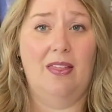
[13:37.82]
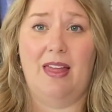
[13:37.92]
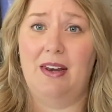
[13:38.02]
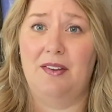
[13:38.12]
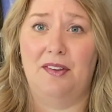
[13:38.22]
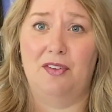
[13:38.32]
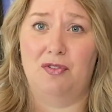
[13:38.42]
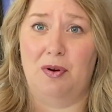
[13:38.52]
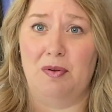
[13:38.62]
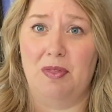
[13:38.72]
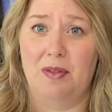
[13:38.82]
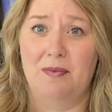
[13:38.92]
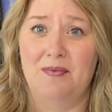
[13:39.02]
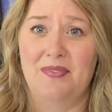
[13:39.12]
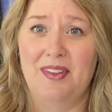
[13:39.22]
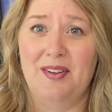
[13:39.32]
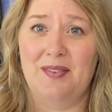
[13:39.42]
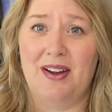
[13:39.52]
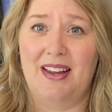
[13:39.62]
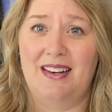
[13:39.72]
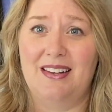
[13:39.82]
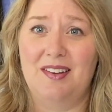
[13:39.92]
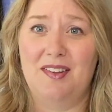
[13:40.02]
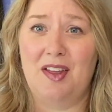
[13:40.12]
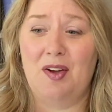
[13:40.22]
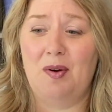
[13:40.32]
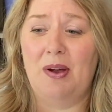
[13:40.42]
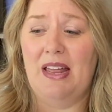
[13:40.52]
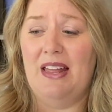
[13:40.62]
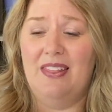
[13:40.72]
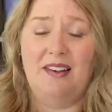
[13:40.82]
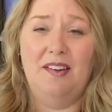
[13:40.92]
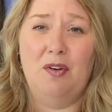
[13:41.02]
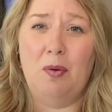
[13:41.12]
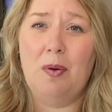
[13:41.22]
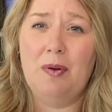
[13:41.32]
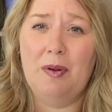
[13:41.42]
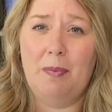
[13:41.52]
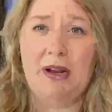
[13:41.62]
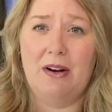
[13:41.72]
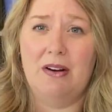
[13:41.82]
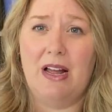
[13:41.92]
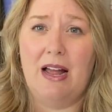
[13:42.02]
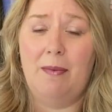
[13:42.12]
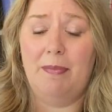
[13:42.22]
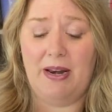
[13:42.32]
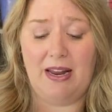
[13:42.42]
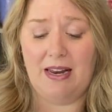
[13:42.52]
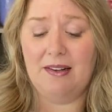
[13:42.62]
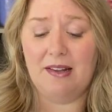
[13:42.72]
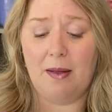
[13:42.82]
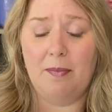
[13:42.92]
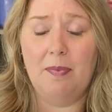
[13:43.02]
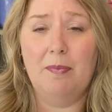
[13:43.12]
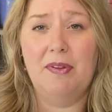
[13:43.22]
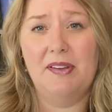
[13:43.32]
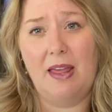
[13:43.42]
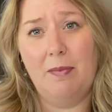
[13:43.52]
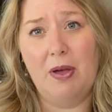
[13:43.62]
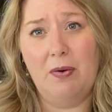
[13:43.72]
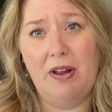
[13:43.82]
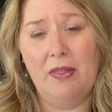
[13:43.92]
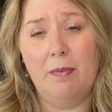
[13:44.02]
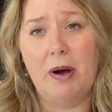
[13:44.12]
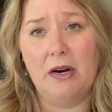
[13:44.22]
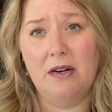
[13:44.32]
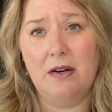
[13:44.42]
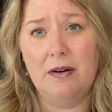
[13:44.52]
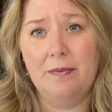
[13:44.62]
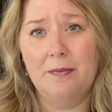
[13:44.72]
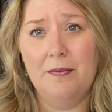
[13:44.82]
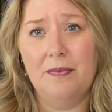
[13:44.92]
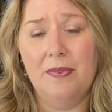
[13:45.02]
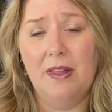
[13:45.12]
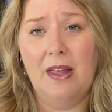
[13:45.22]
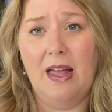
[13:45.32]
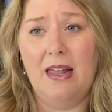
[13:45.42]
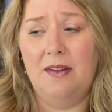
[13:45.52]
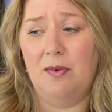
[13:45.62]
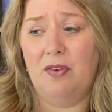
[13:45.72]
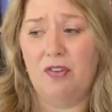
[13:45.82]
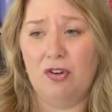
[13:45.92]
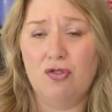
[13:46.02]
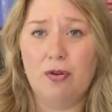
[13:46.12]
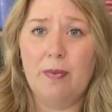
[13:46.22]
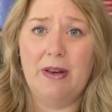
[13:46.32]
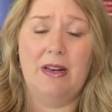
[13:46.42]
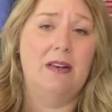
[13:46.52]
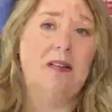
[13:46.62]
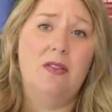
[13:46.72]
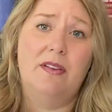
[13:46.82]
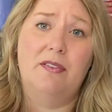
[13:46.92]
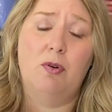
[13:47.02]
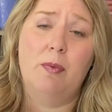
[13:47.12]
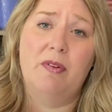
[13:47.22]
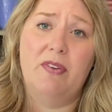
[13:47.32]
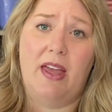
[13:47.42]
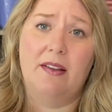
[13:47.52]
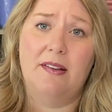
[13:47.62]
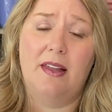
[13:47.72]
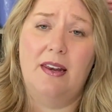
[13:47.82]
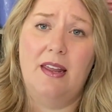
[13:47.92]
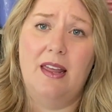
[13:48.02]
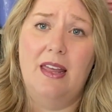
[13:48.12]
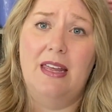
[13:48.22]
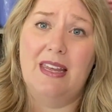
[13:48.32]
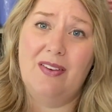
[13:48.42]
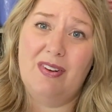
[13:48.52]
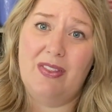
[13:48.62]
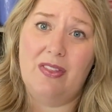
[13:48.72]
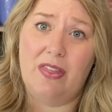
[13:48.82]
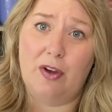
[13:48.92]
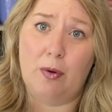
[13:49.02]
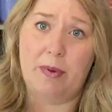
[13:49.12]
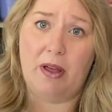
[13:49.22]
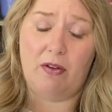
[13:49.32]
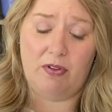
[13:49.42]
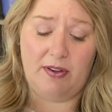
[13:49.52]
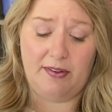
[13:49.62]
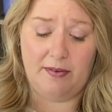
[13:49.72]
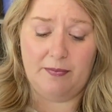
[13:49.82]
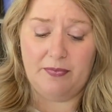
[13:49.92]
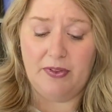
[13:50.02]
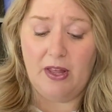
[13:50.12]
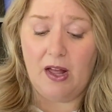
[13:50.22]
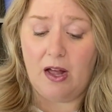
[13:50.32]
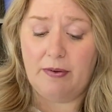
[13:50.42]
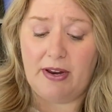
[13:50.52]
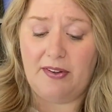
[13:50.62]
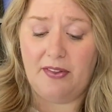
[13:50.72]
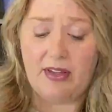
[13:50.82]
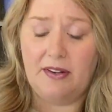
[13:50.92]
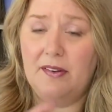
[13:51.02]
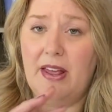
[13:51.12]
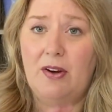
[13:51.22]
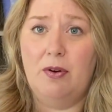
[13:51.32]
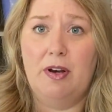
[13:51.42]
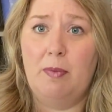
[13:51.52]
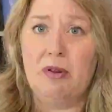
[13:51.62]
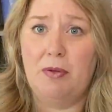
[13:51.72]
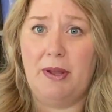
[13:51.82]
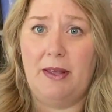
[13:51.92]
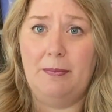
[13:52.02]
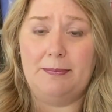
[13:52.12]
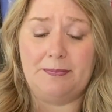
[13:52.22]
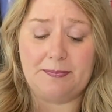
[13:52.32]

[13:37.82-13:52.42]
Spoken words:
That is the truth, right? So that's an old paradigm, but it ends up scapegoating the partner and sort of contributing to this form of gaslighting, even in the therapy office. All right, so that's category number 3.